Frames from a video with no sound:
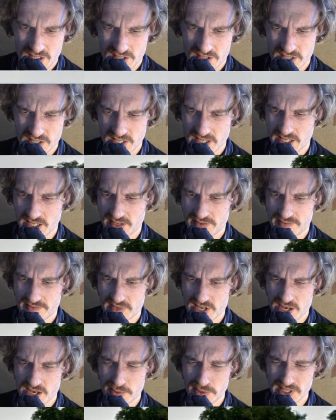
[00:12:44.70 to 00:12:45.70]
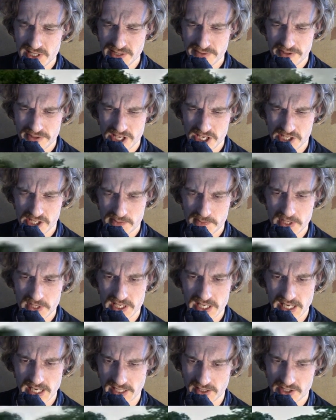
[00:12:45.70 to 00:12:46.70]
Okay, I believe they
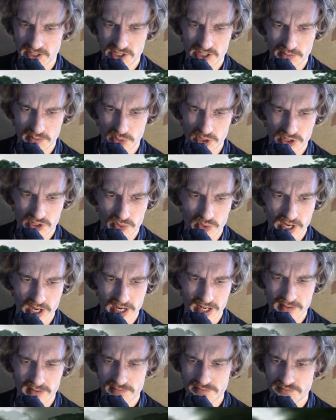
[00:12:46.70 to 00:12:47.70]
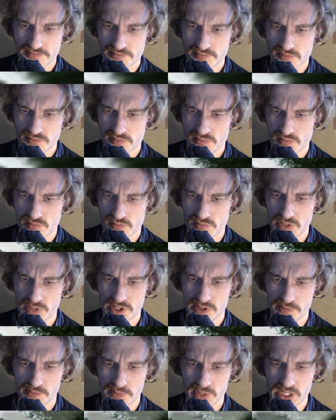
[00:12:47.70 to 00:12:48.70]
speak English in Botswana.
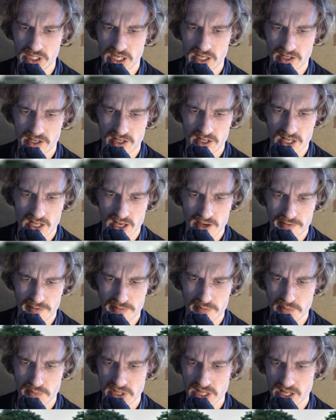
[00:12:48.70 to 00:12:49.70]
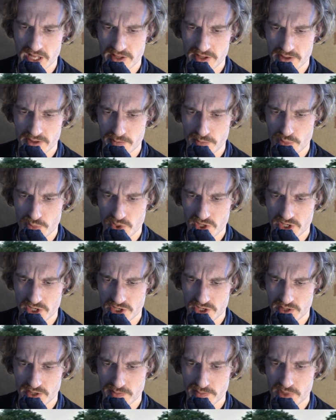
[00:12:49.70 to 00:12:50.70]
Must be have been under the
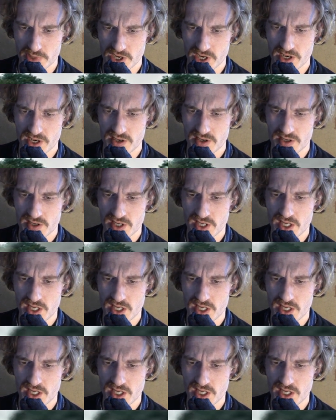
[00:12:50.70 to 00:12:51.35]
British Empire.